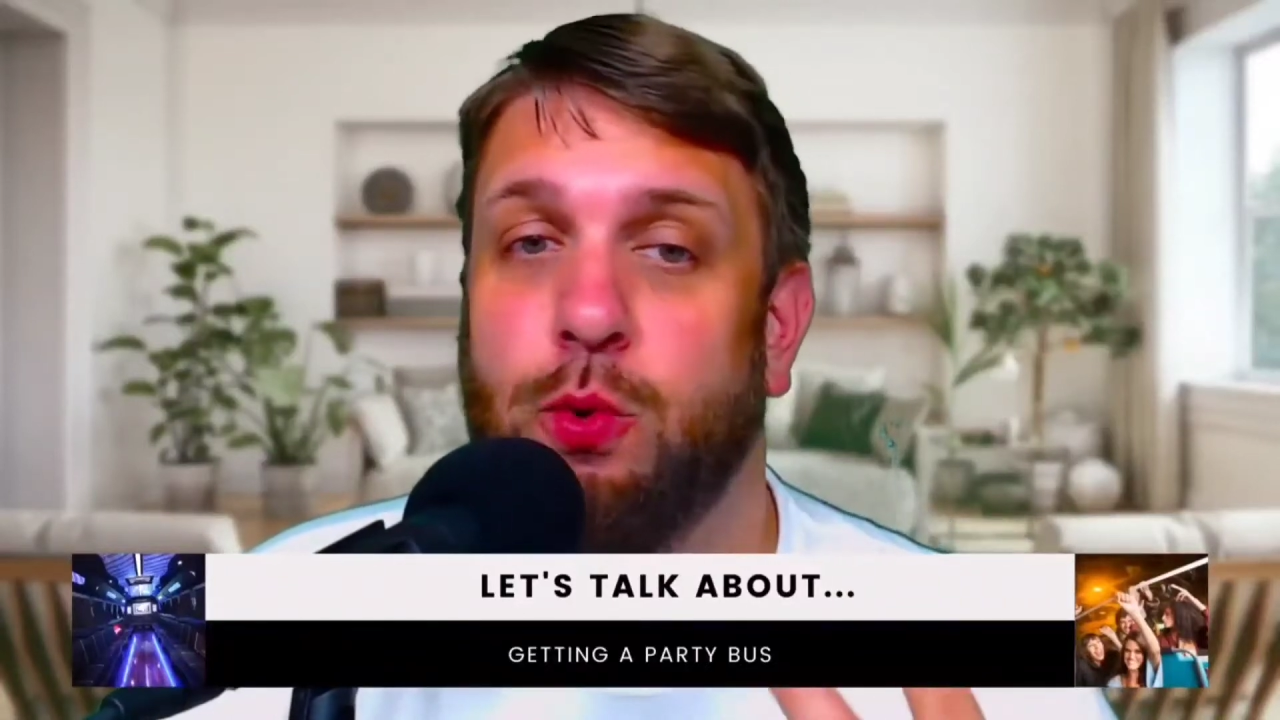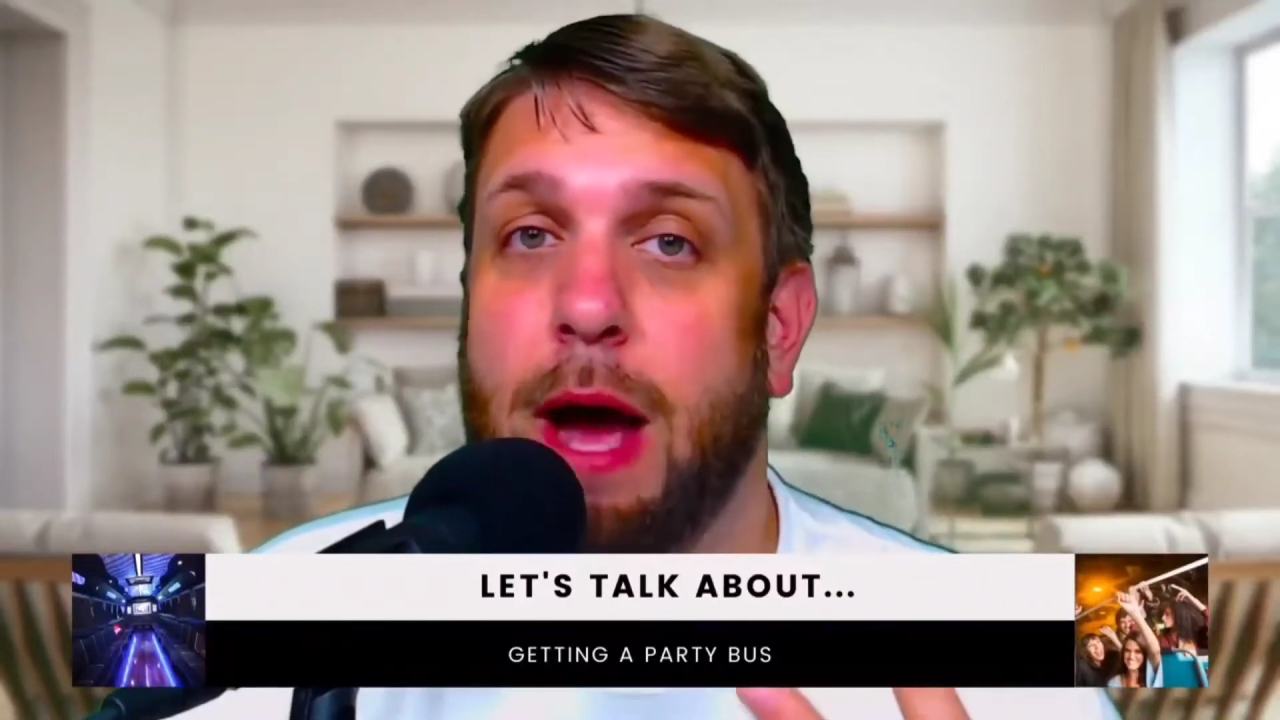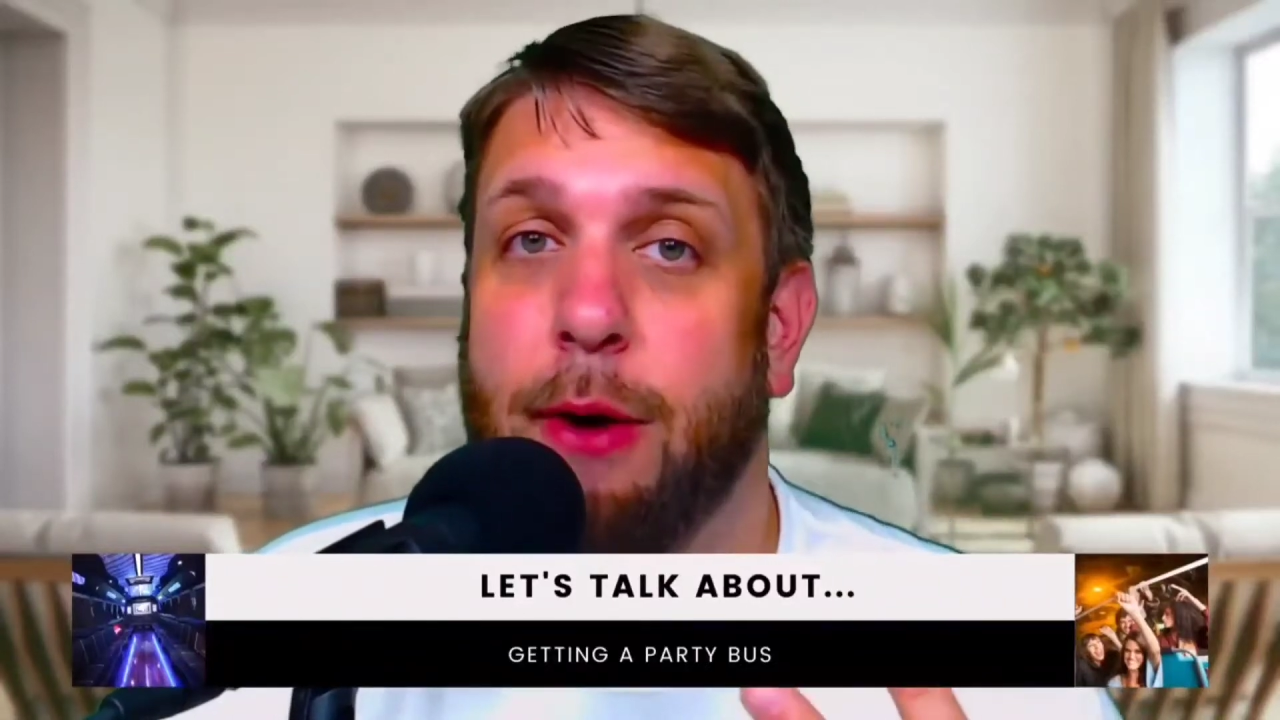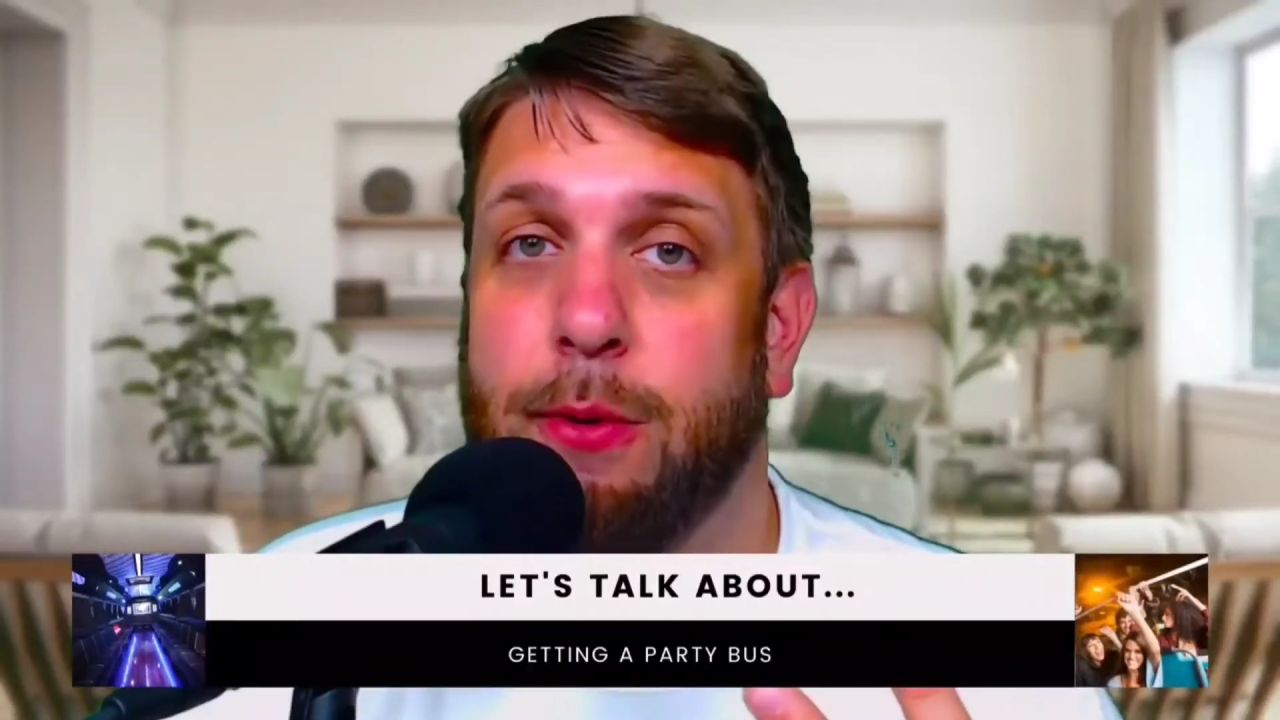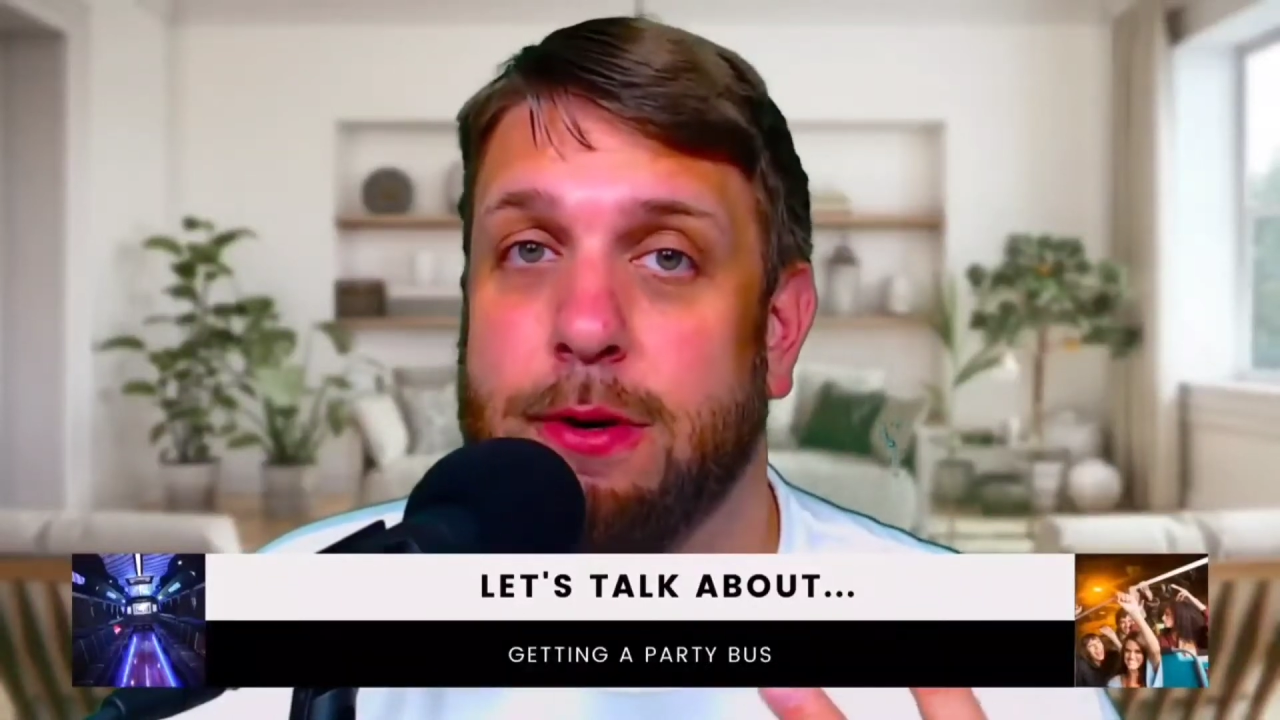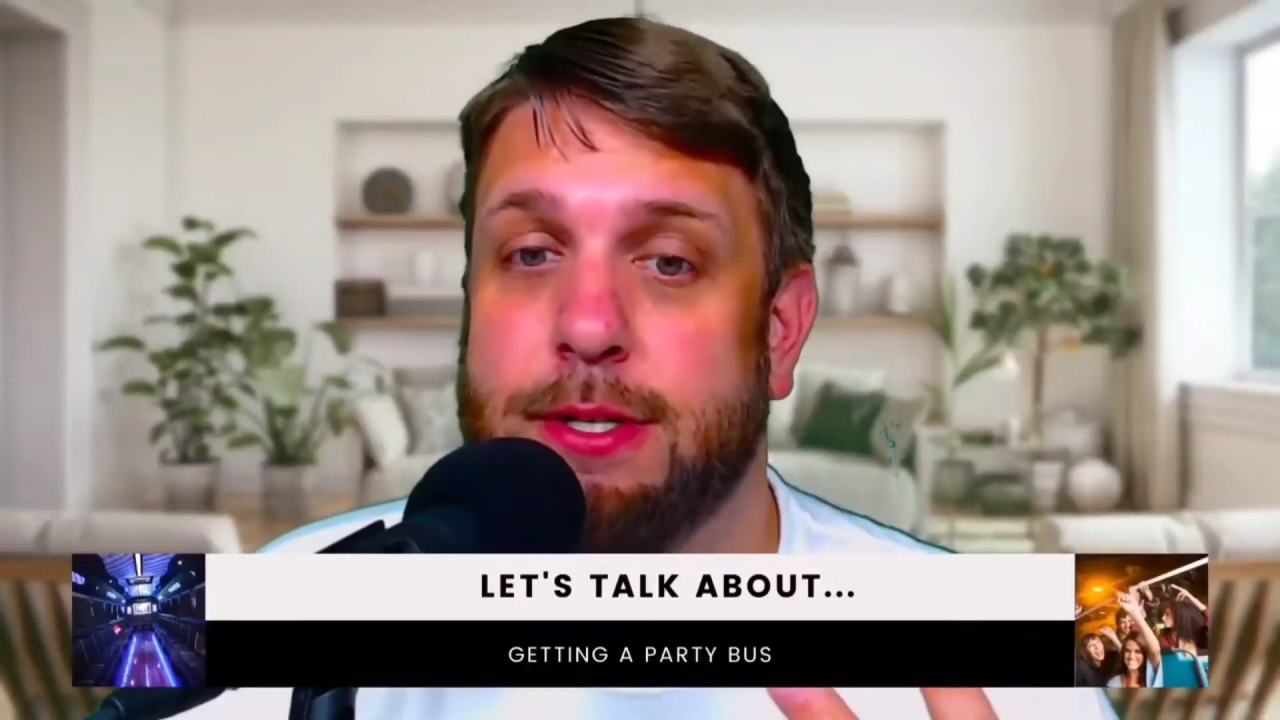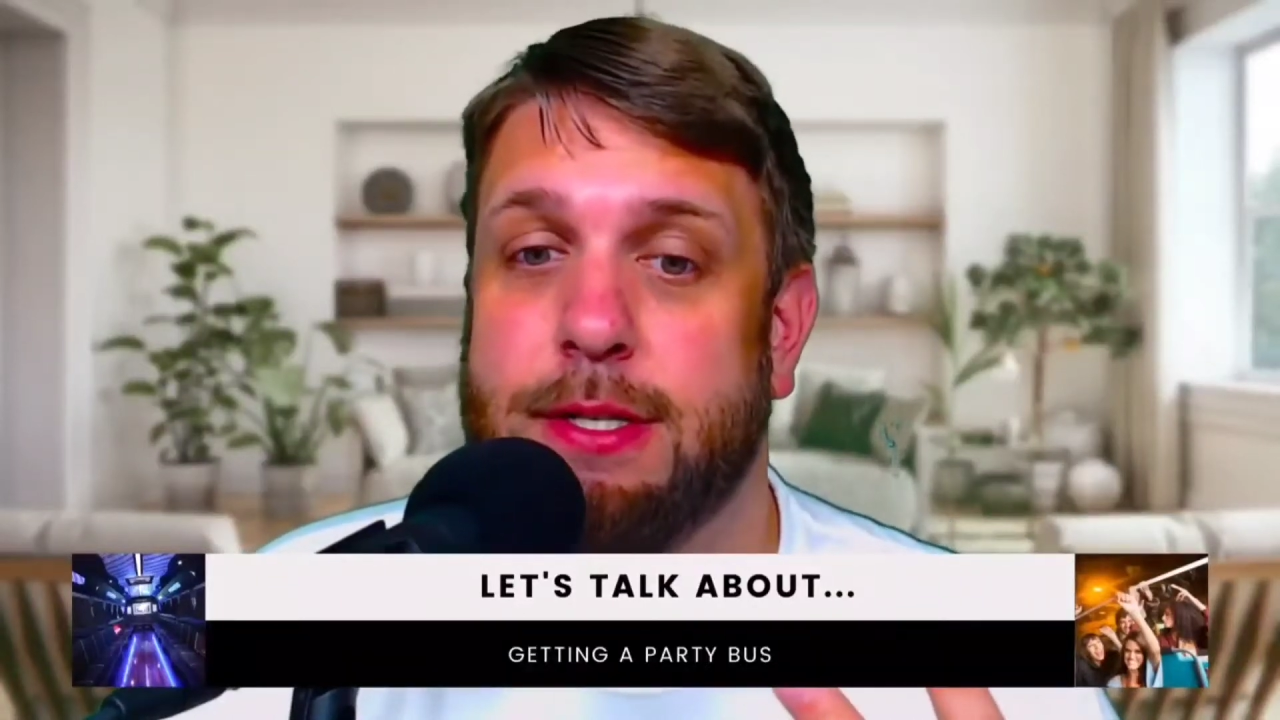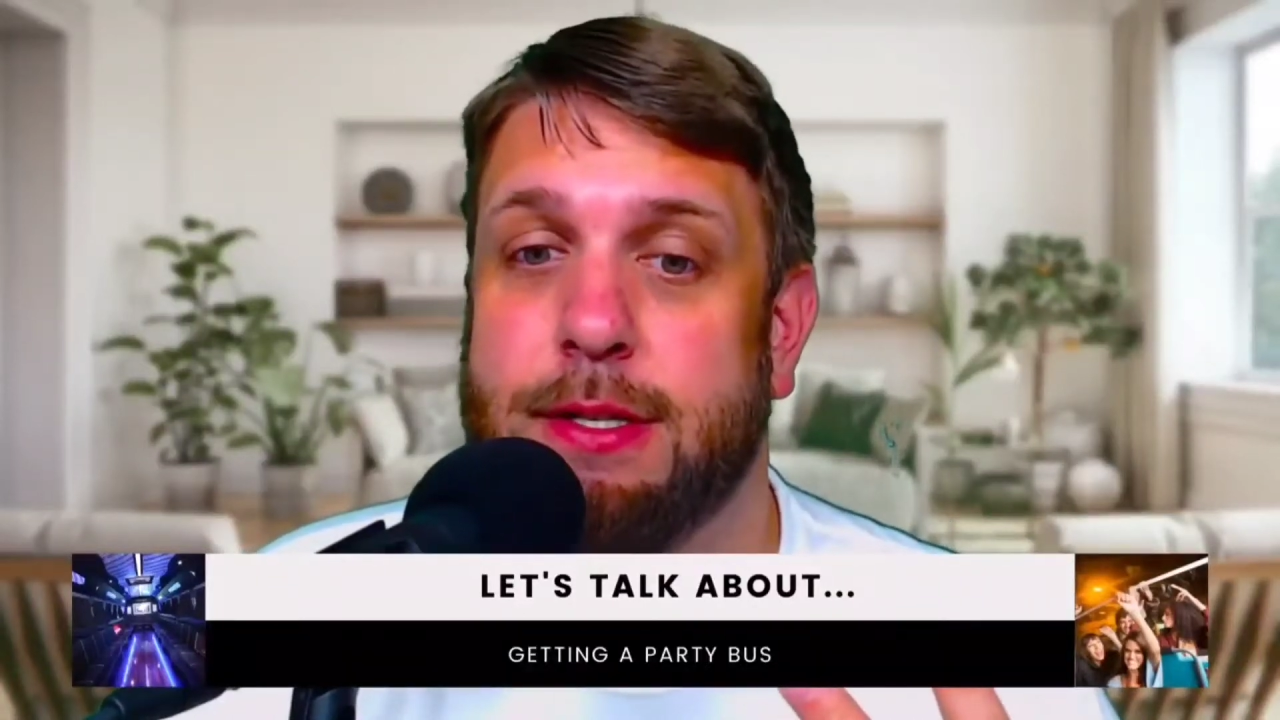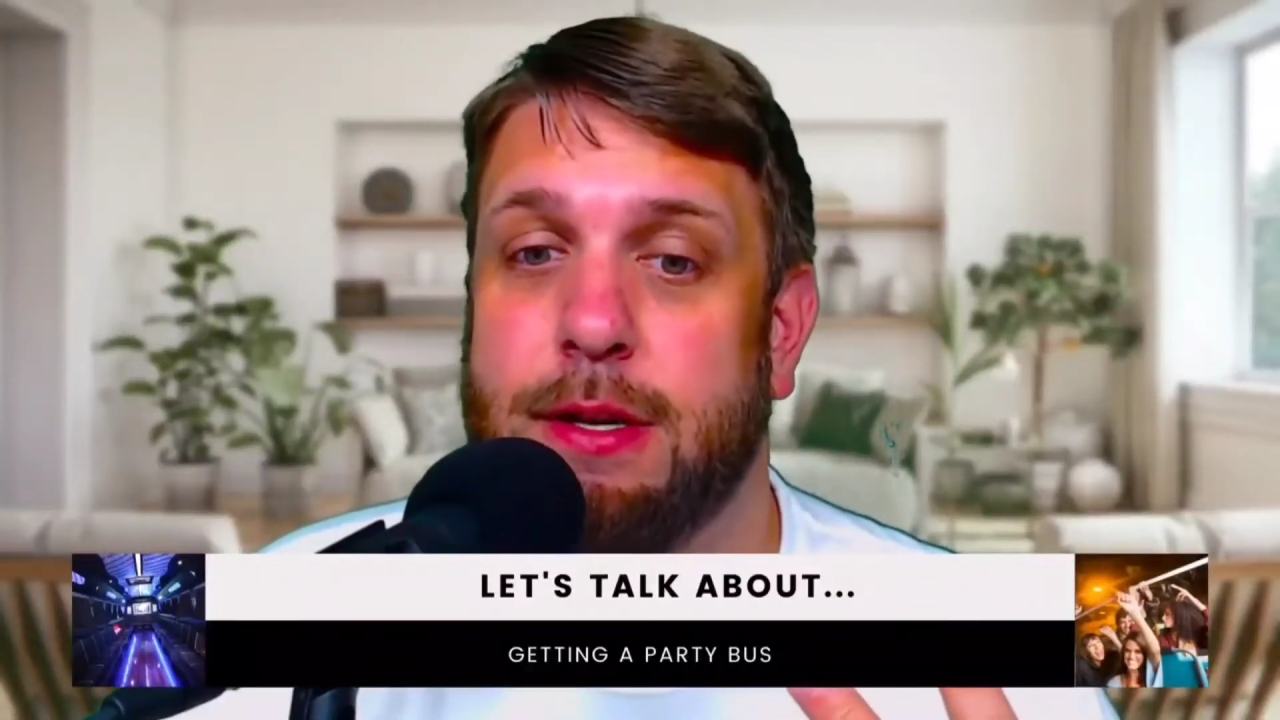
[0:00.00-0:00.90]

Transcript: hours